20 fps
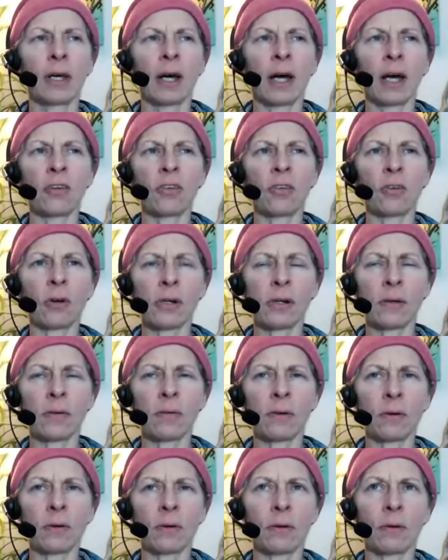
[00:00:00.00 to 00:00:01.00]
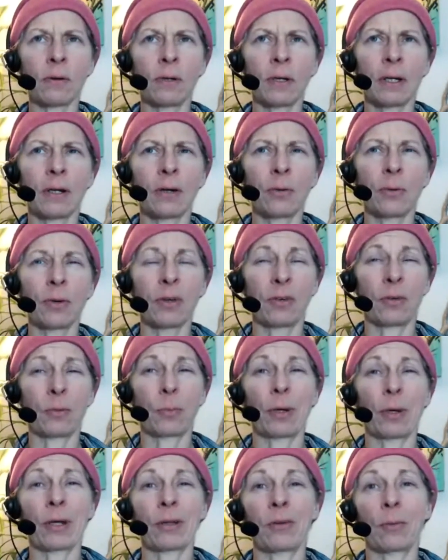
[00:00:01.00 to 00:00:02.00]
I started to feel
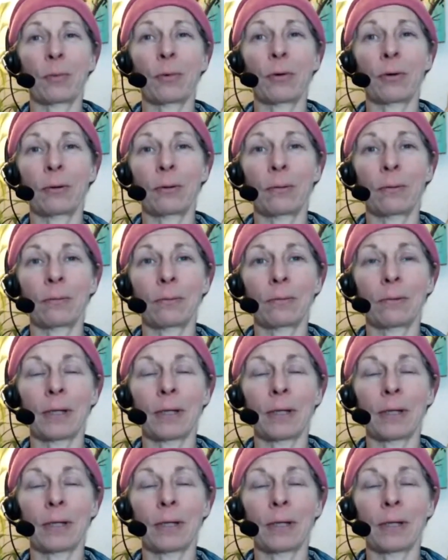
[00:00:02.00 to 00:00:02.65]
responsible.